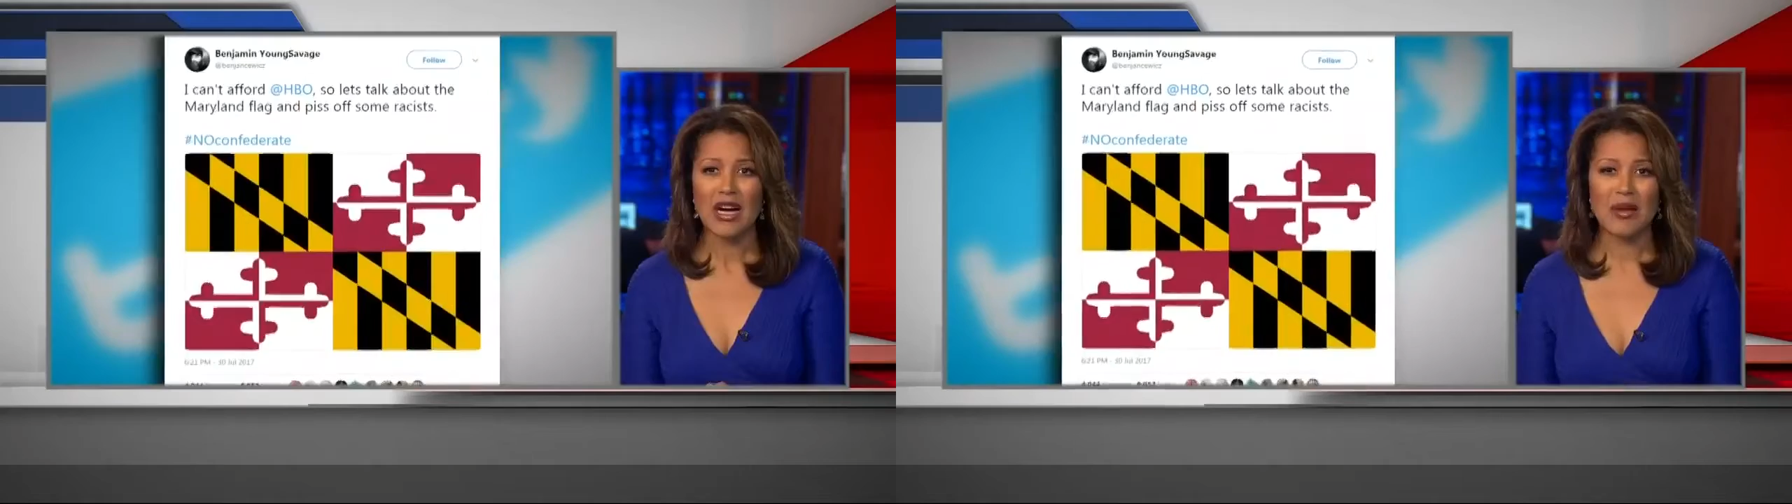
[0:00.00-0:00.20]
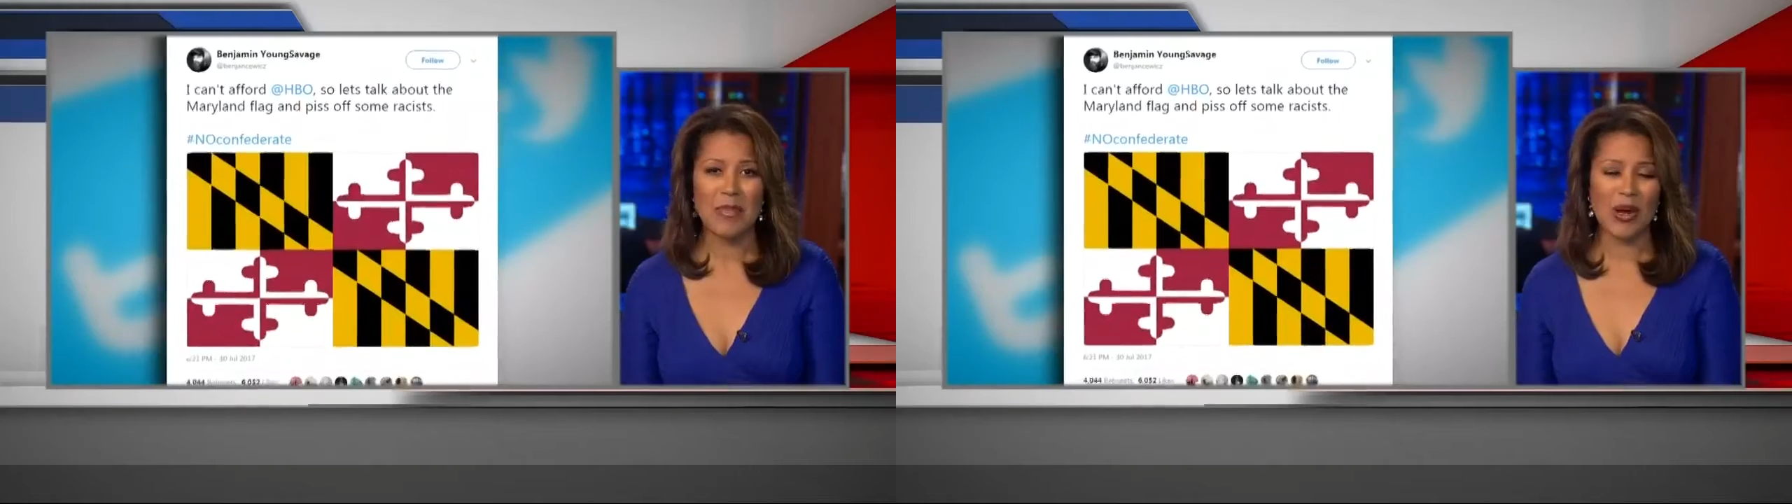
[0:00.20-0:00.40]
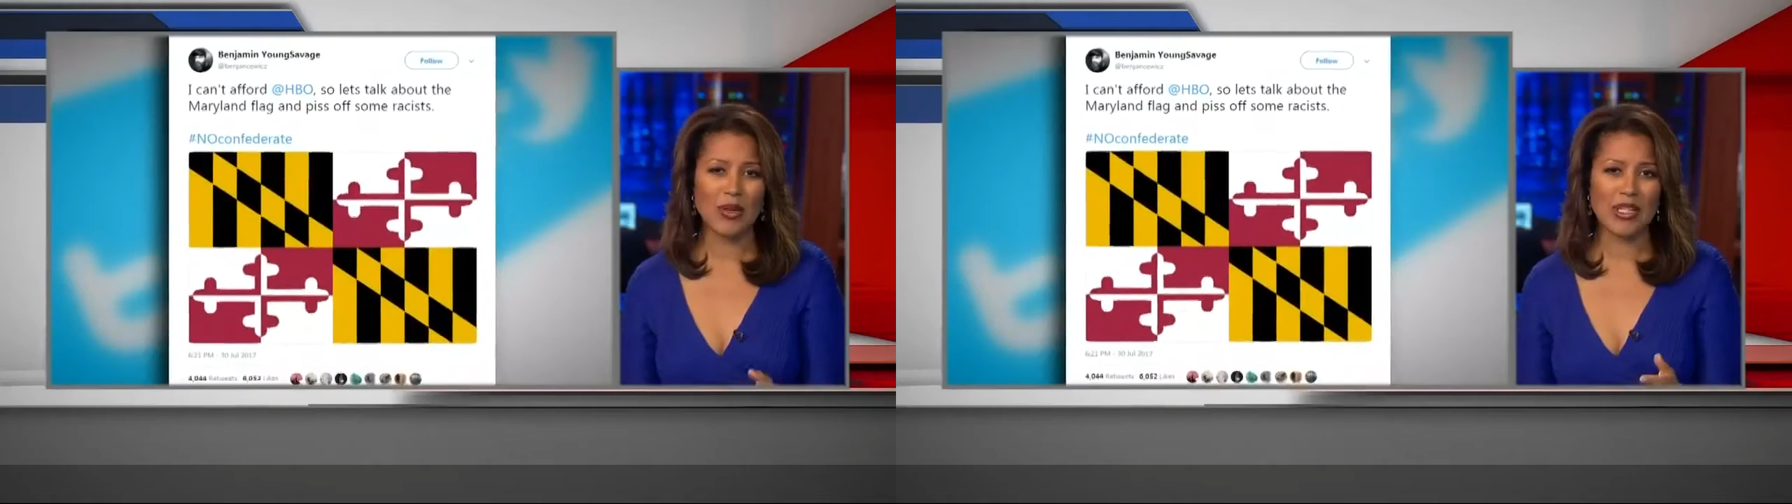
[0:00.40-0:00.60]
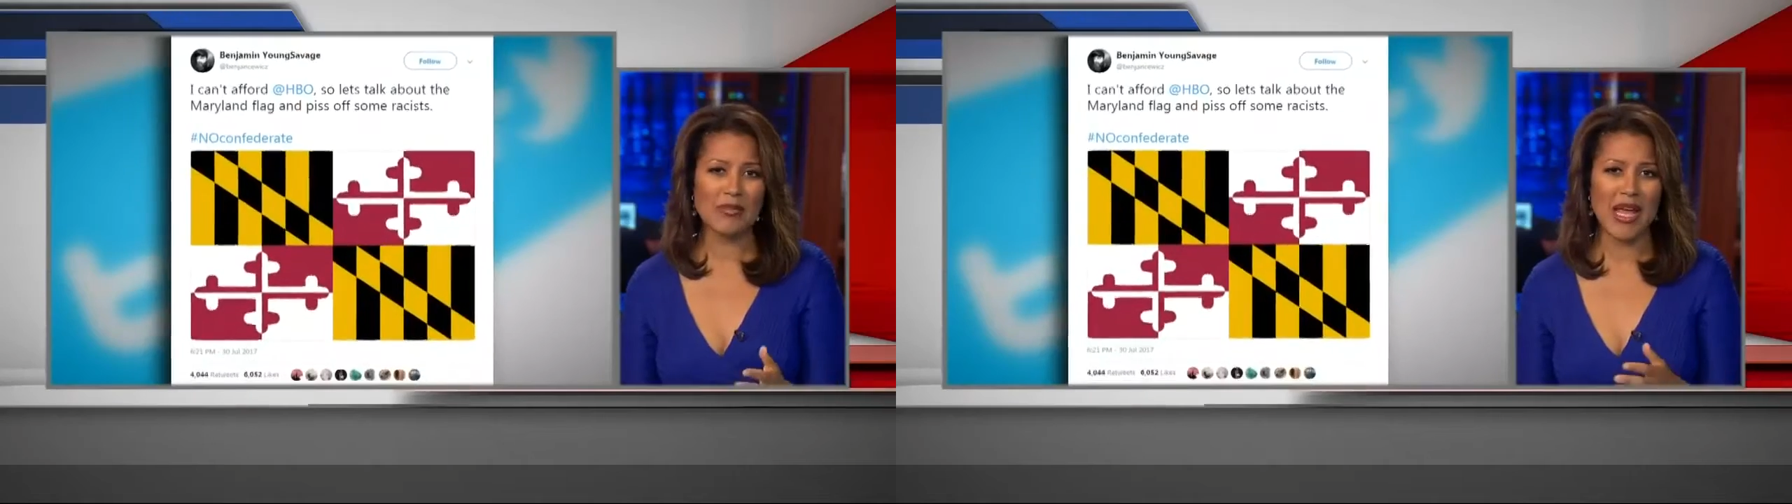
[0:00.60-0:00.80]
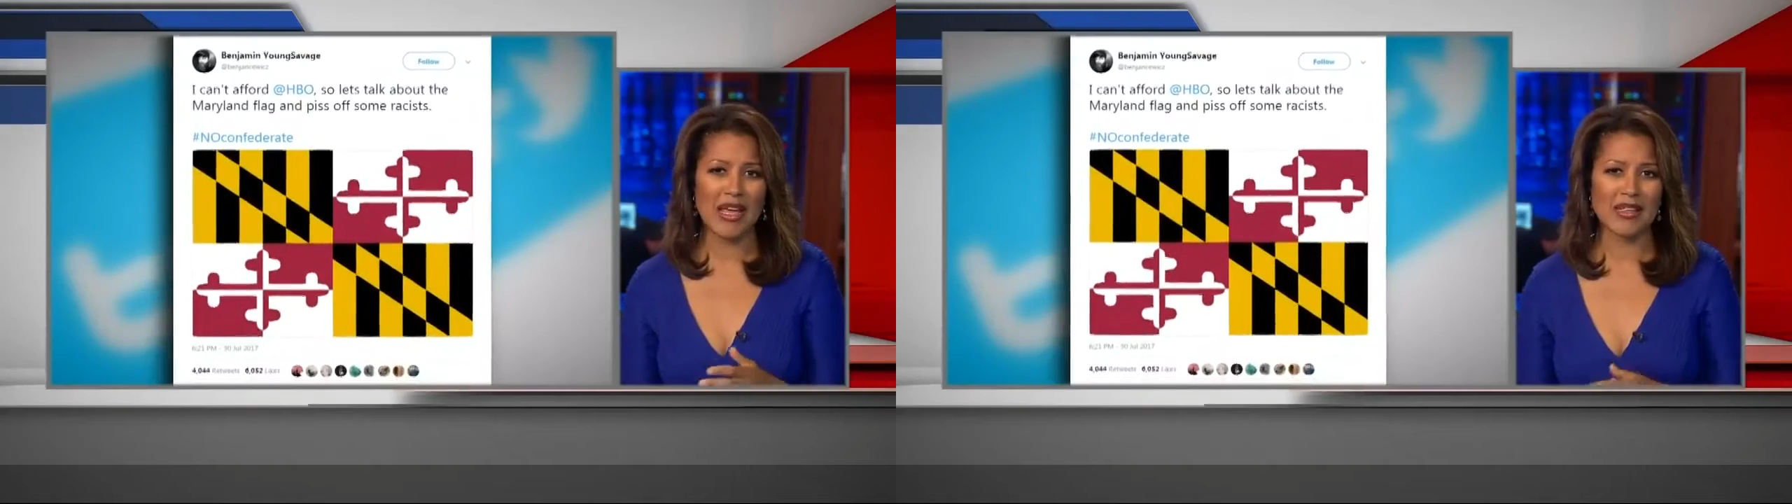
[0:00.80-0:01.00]
A
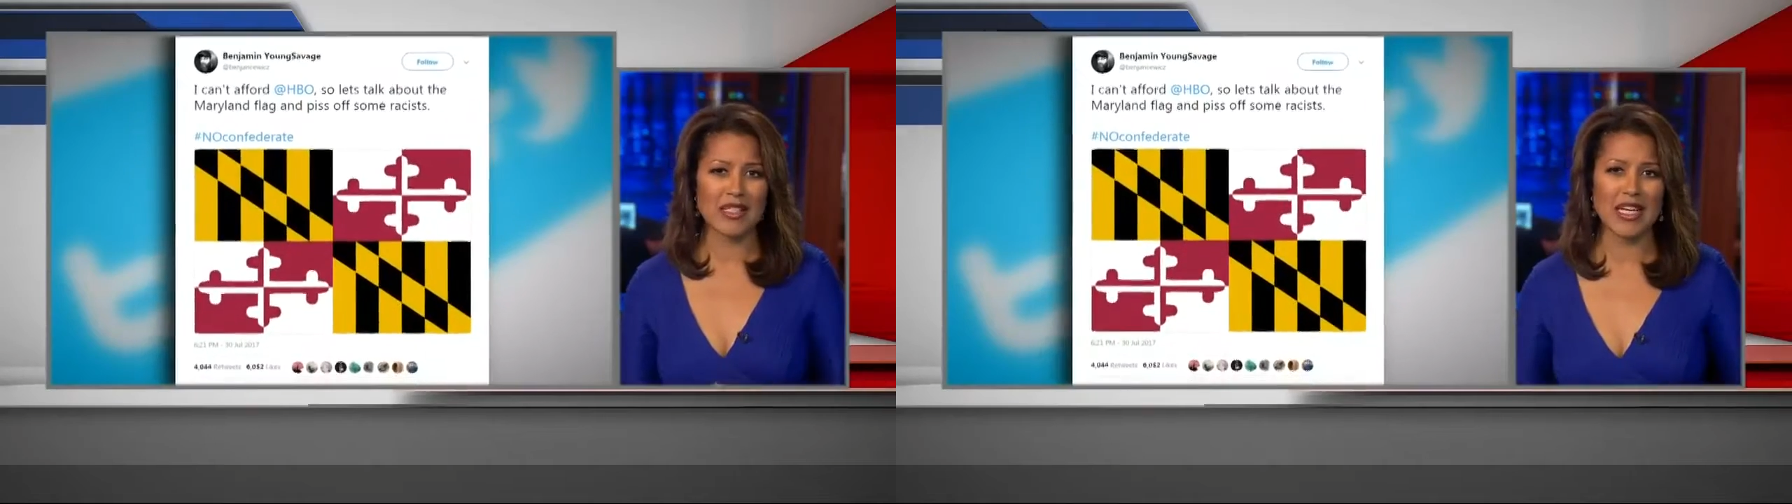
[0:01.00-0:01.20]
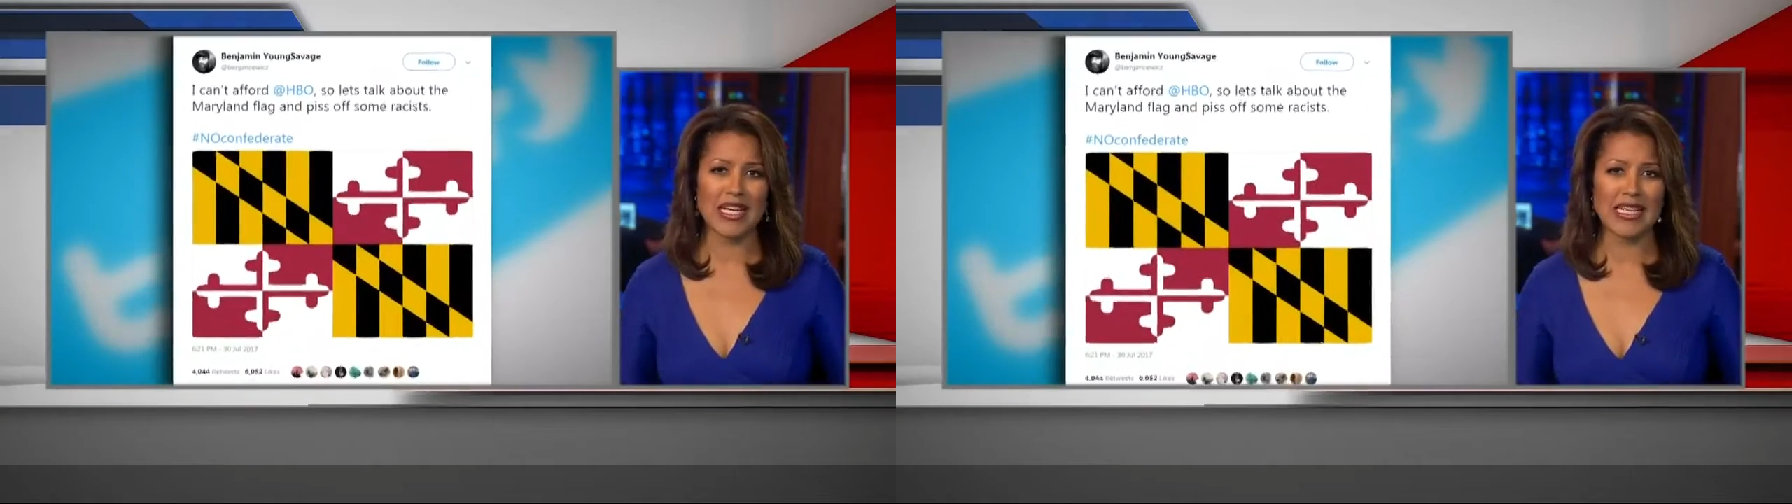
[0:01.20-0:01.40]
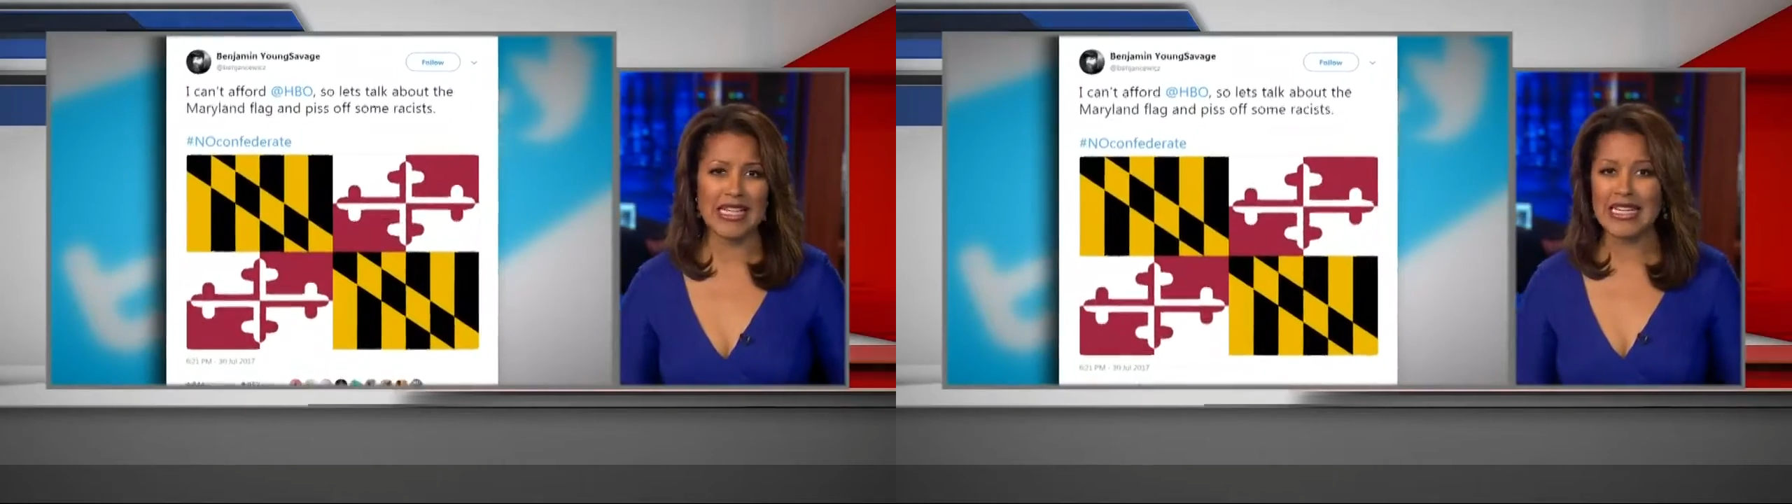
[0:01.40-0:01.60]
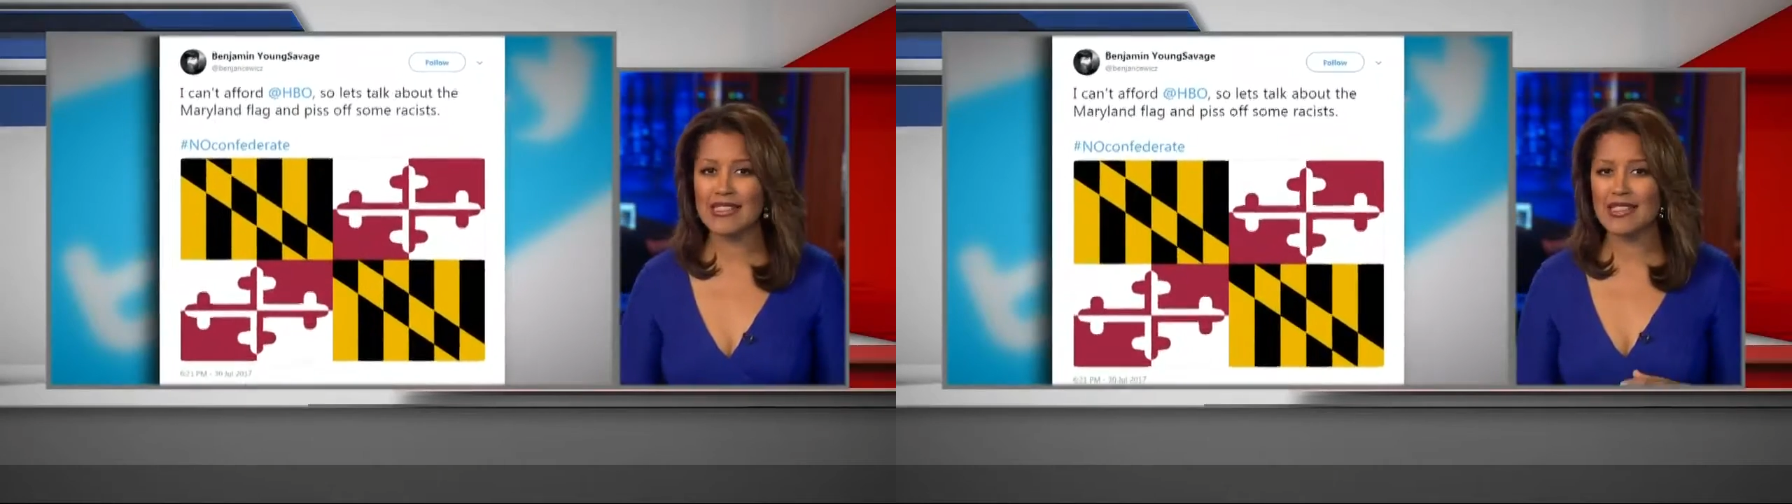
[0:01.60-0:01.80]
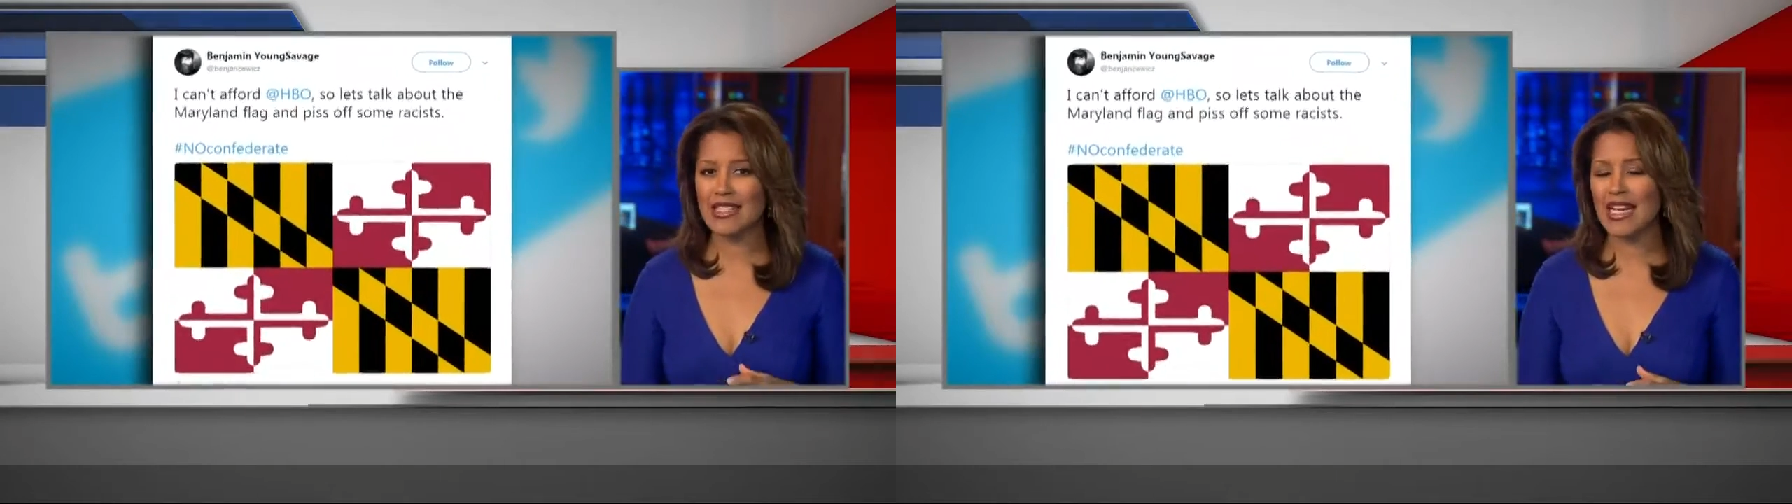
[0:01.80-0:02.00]
Maryland man stated
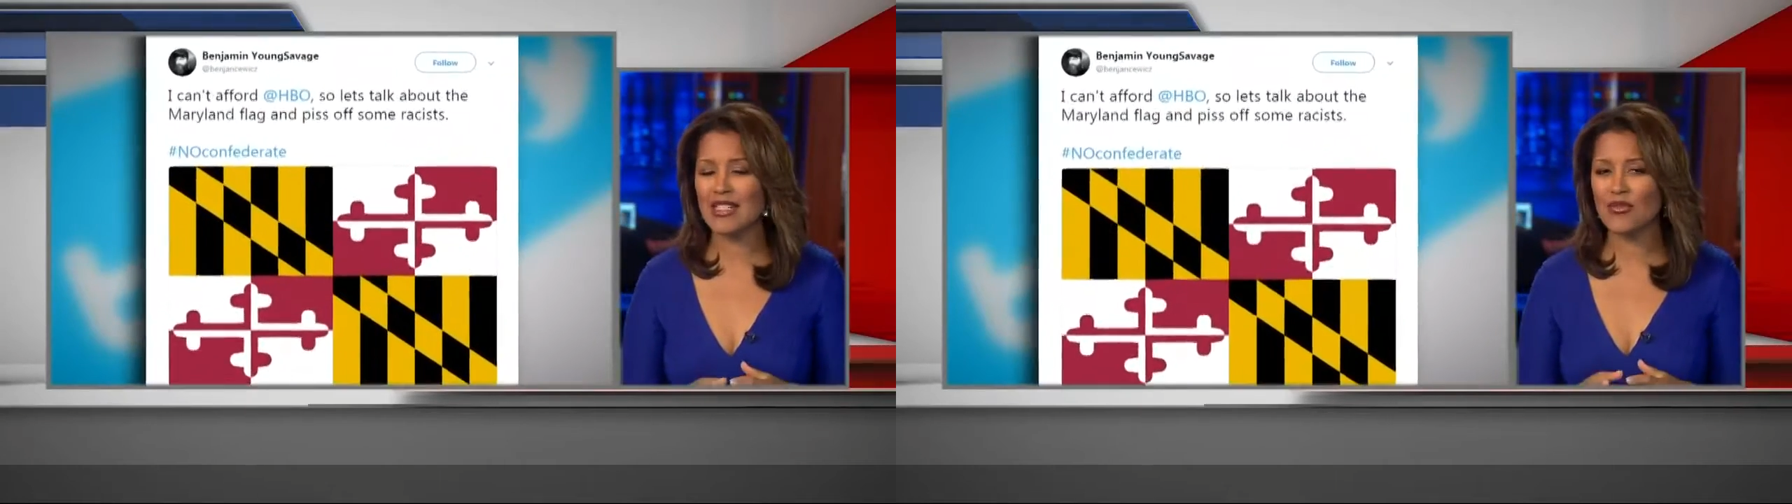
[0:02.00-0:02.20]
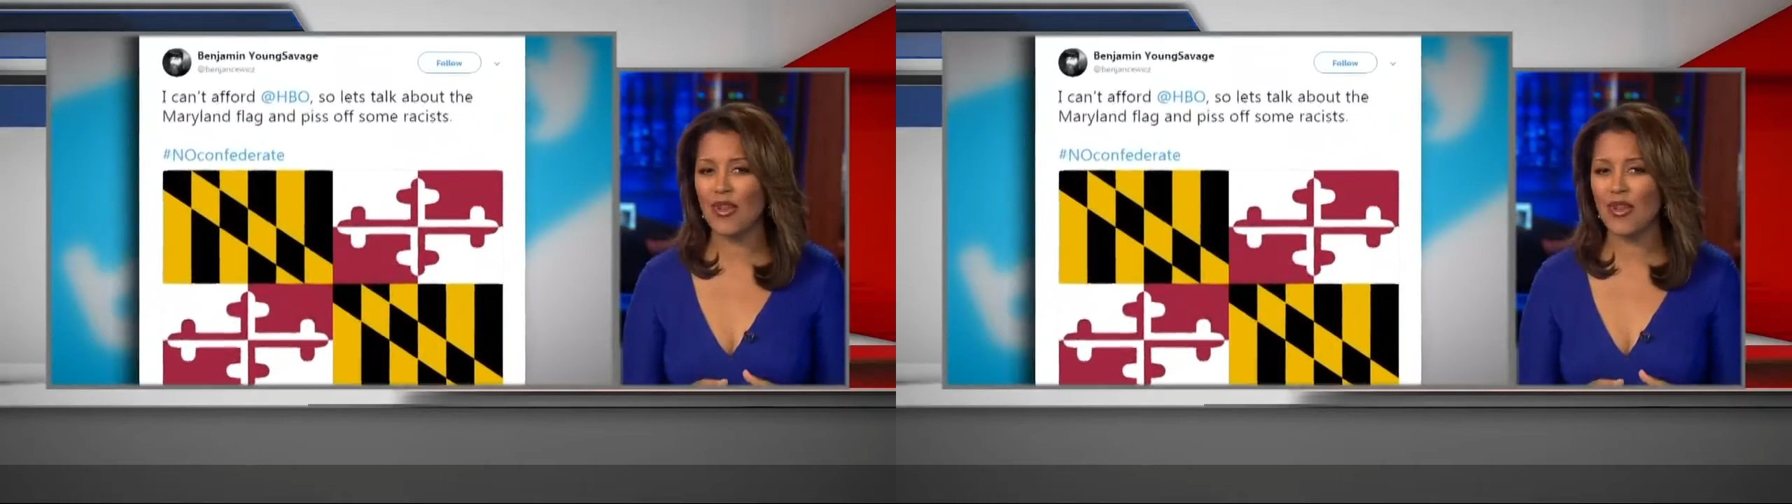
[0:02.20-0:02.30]
his state's